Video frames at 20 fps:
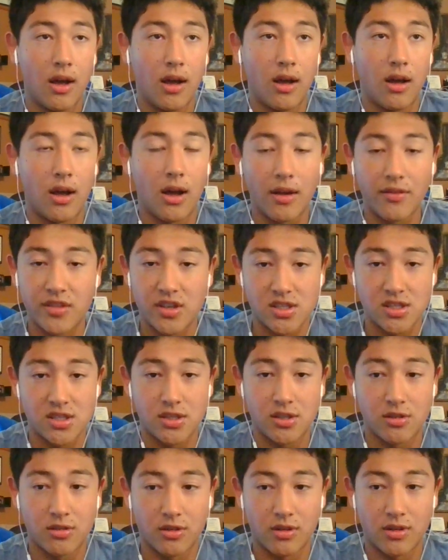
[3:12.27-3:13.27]

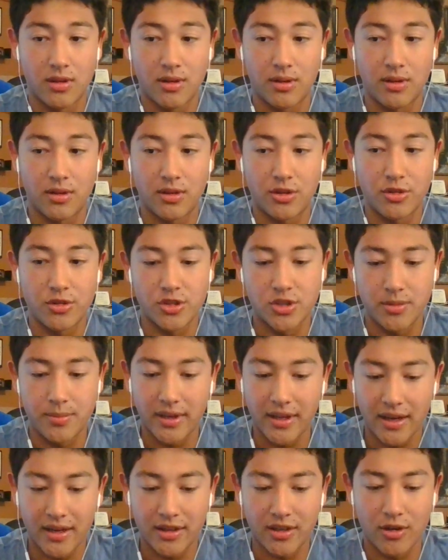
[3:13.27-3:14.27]
Obviously, you're gonna usually
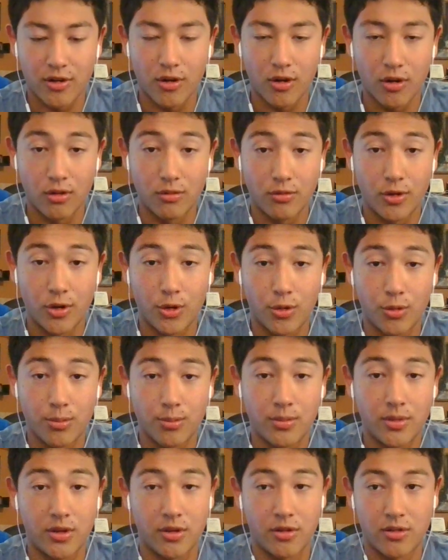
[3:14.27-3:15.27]
be getting your own
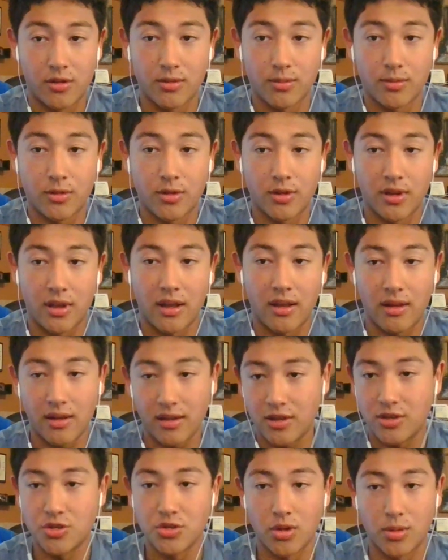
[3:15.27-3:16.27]
room. You're gonna
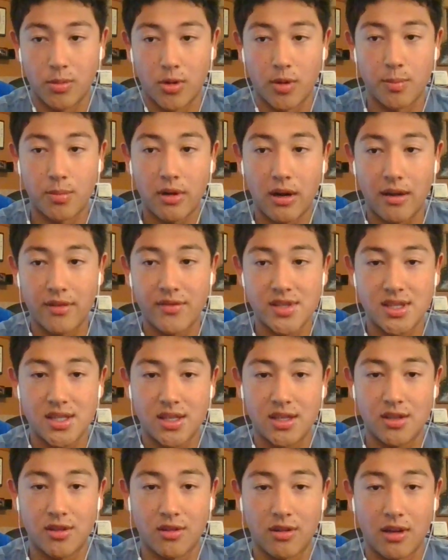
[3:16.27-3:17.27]
enjoy more
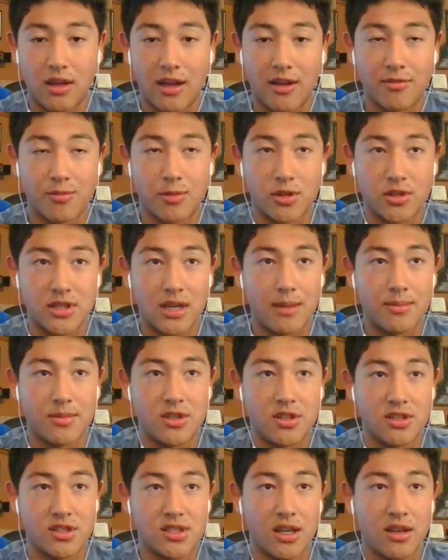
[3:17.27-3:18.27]
privacy. You're gonna have more time
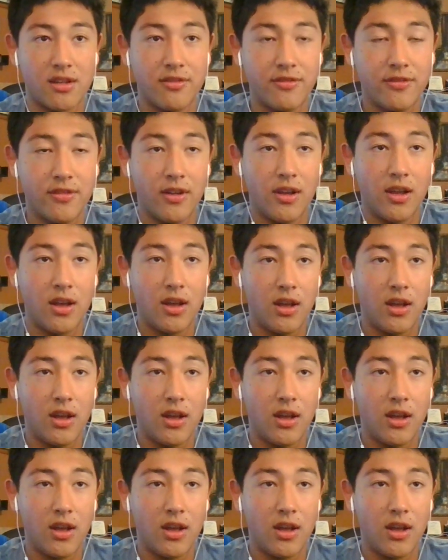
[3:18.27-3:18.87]
to yourself.